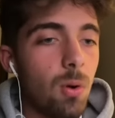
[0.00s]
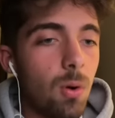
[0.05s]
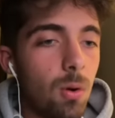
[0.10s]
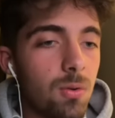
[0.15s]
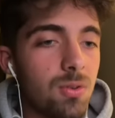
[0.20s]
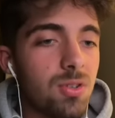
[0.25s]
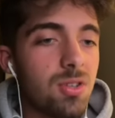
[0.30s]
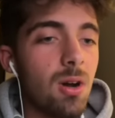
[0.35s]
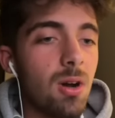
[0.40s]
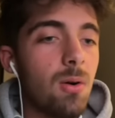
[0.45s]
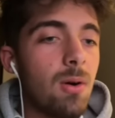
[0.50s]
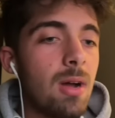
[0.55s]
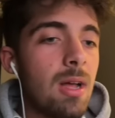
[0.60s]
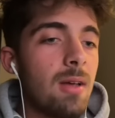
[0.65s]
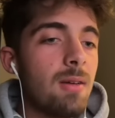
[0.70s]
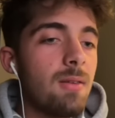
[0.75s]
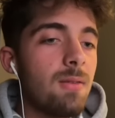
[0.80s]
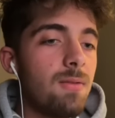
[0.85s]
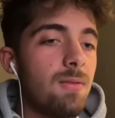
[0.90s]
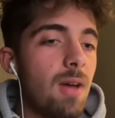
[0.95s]
also
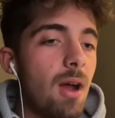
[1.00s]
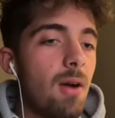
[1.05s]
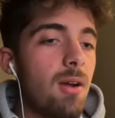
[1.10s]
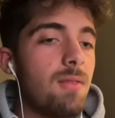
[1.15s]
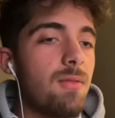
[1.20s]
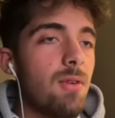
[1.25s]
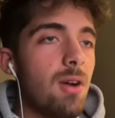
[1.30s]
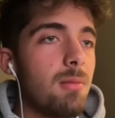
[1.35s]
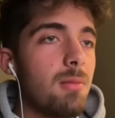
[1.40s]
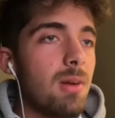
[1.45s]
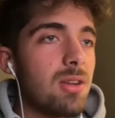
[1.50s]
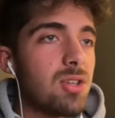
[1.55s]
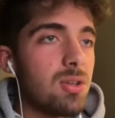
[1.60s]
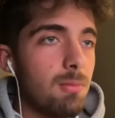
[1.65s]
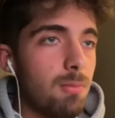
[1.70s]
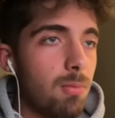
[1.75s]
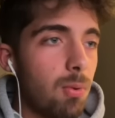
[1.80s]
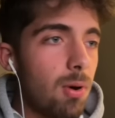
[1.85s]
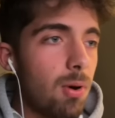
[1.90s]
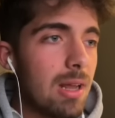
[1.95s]
very, very much
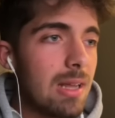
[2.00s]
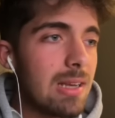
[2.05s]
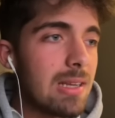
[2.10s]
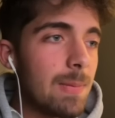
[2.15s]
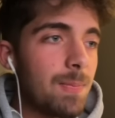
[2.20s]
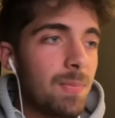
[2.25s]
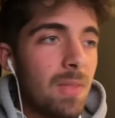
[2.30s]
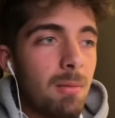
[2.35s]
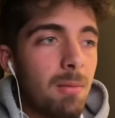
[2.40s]
important.